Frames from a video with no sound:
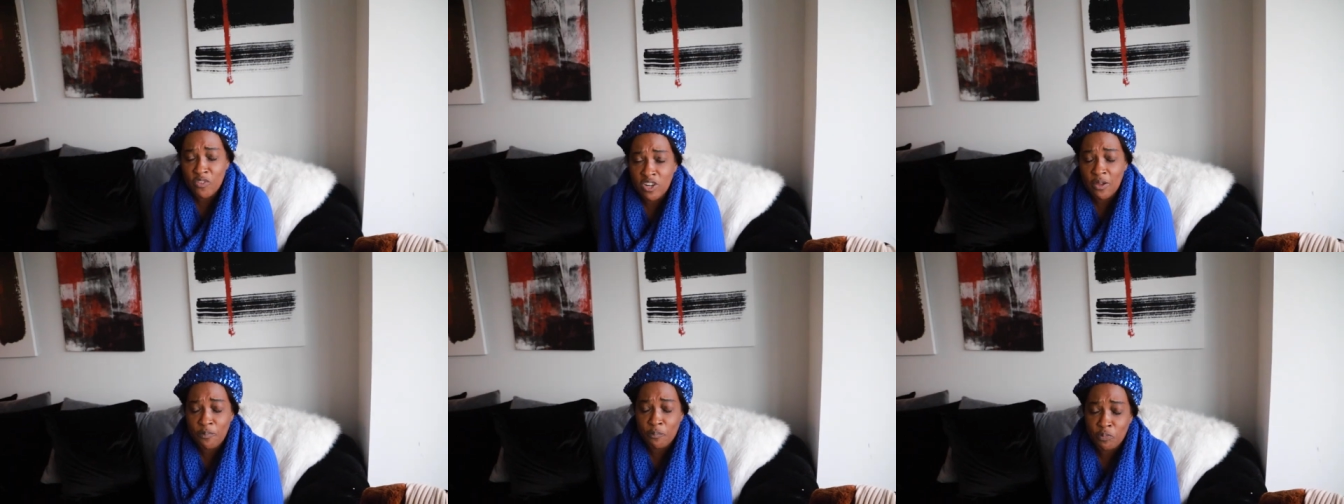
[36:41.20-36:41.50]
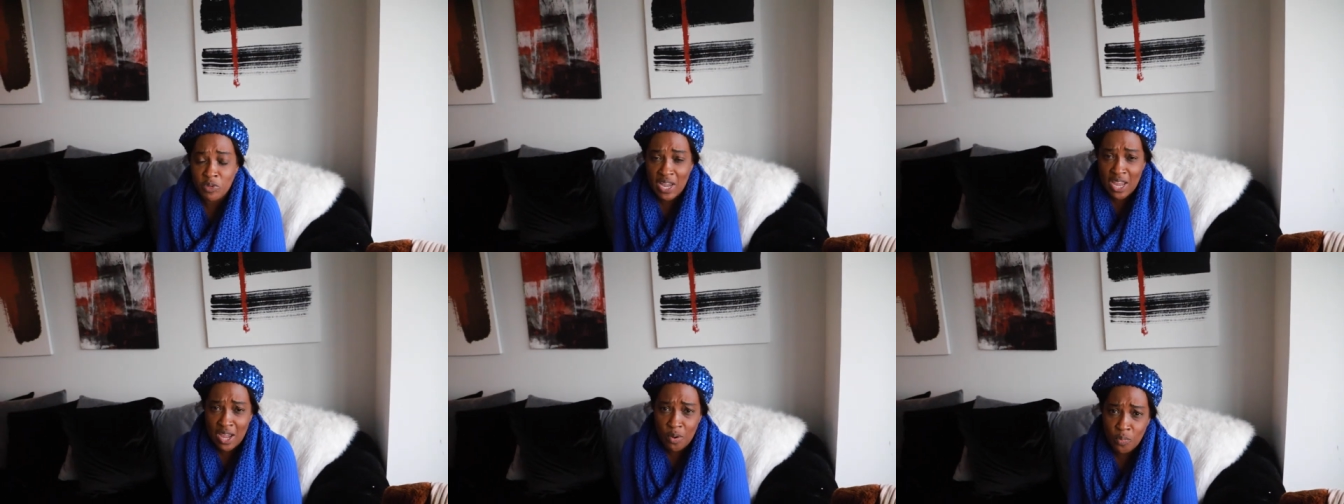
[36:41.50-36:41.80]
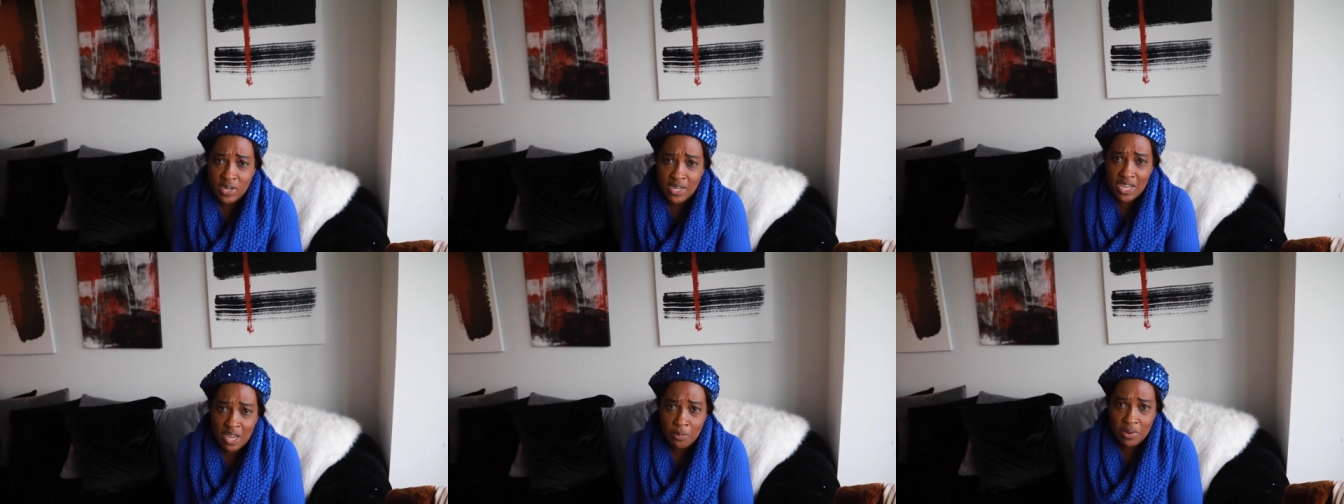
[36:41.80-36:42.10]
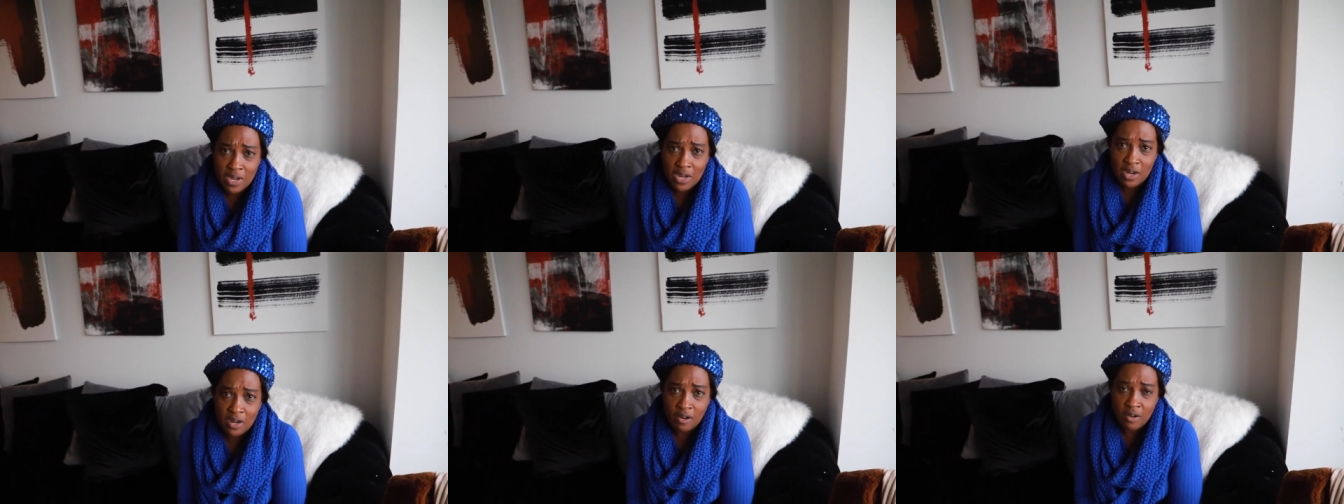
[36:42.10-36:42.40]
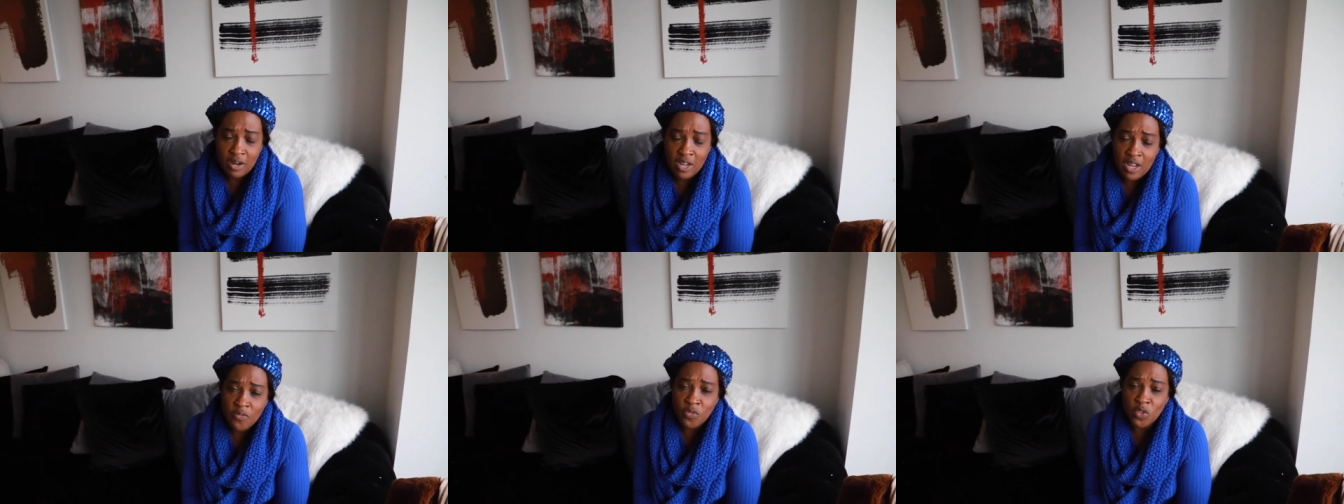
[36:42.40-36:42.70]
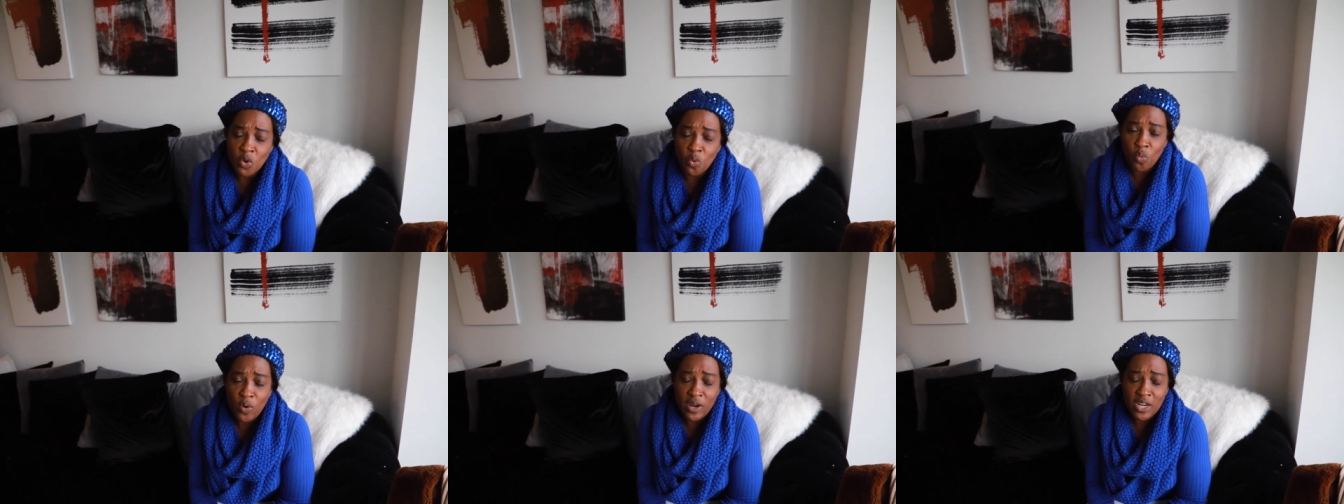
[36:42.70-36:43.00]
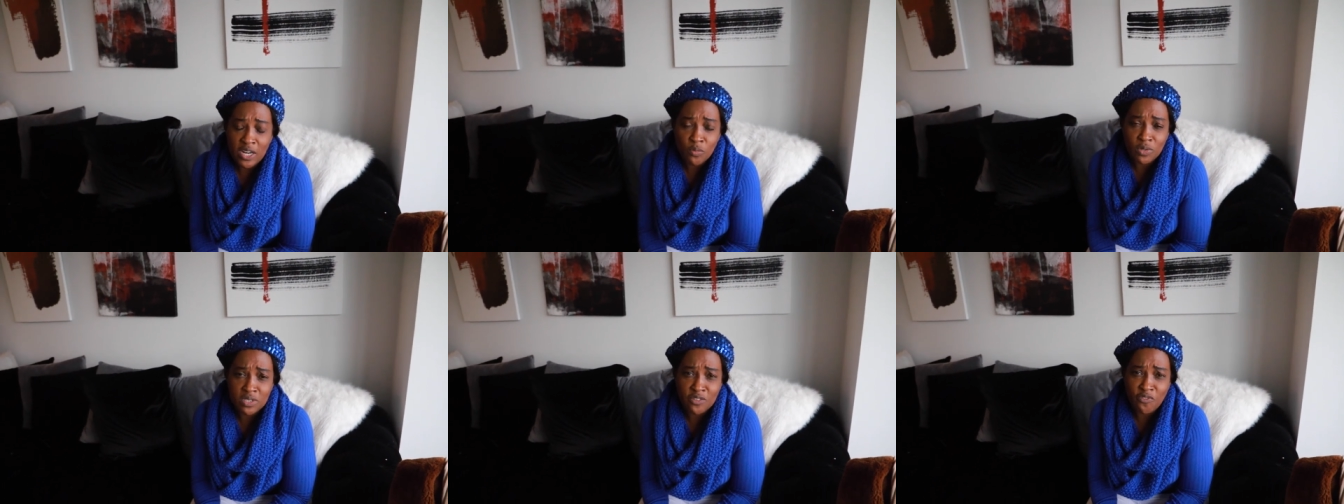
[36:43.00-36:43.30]
from the time we came in here, the
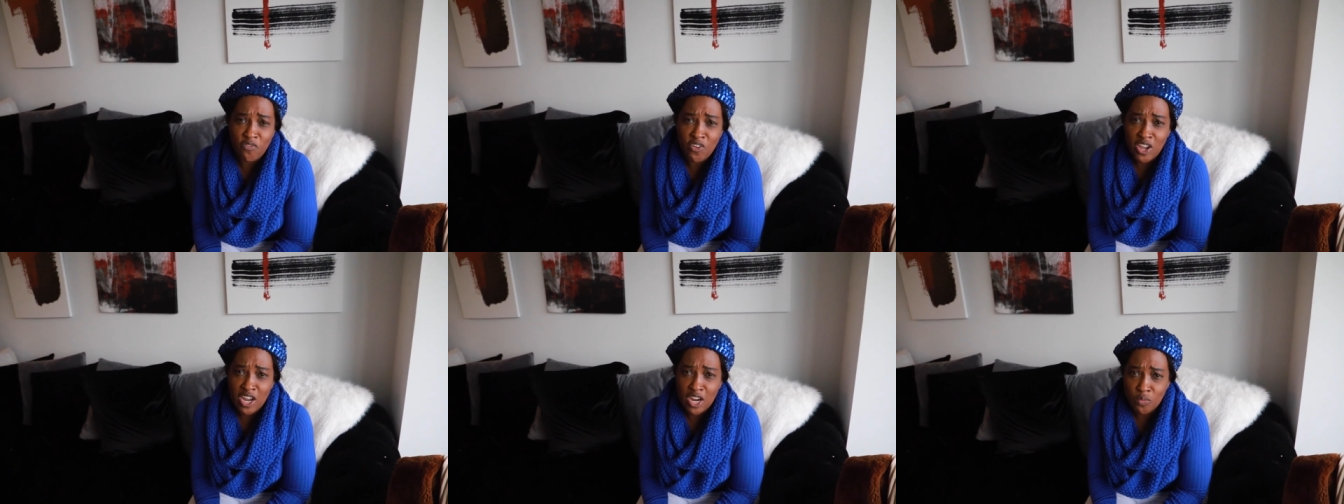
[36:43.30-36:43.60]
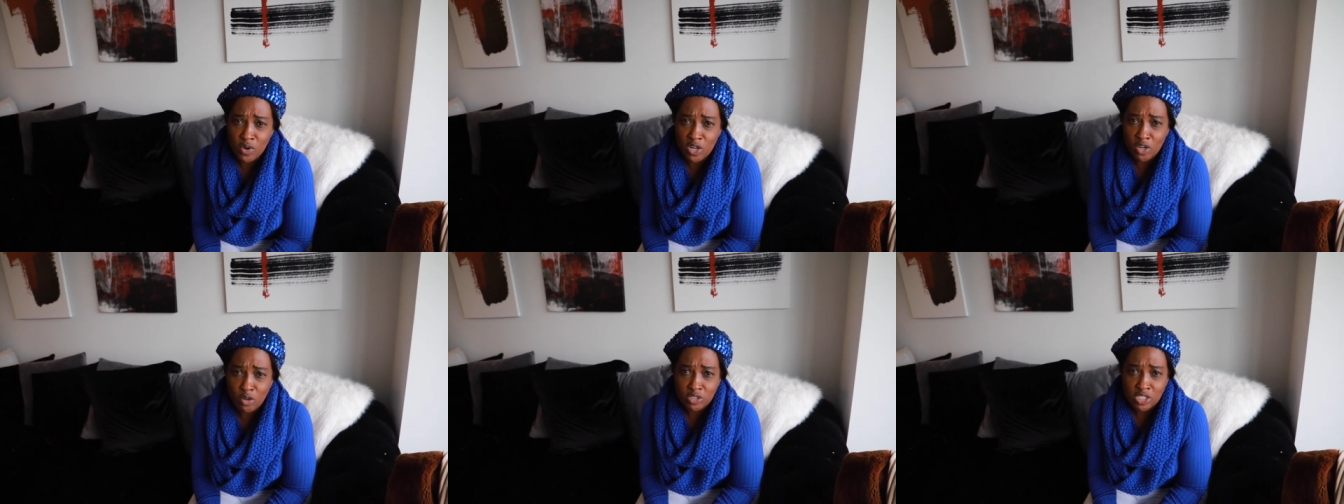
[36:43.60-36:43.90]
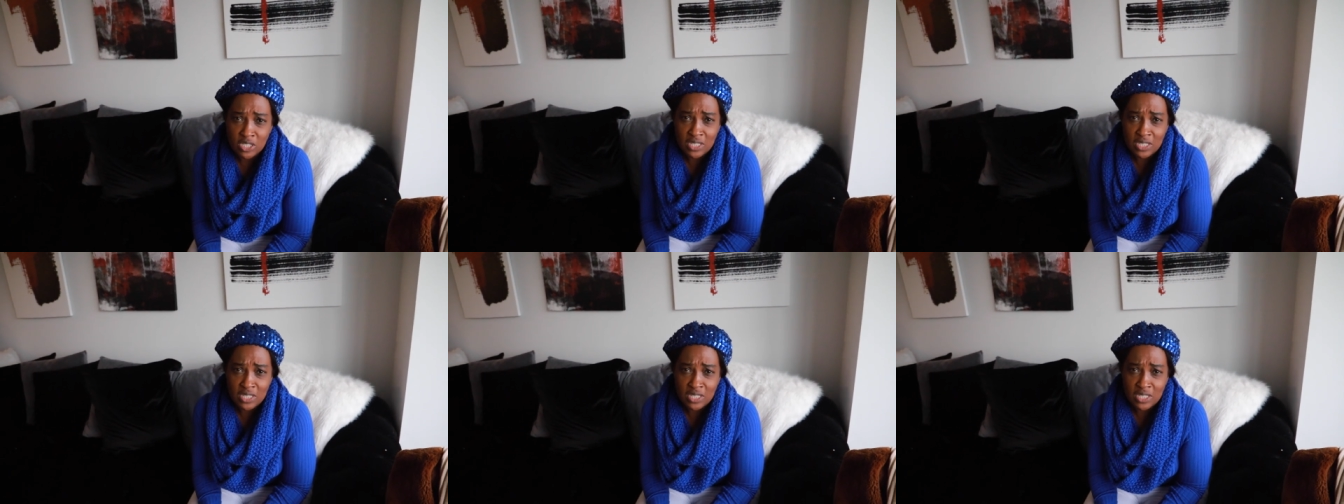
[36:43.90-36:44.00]
waiter was very low.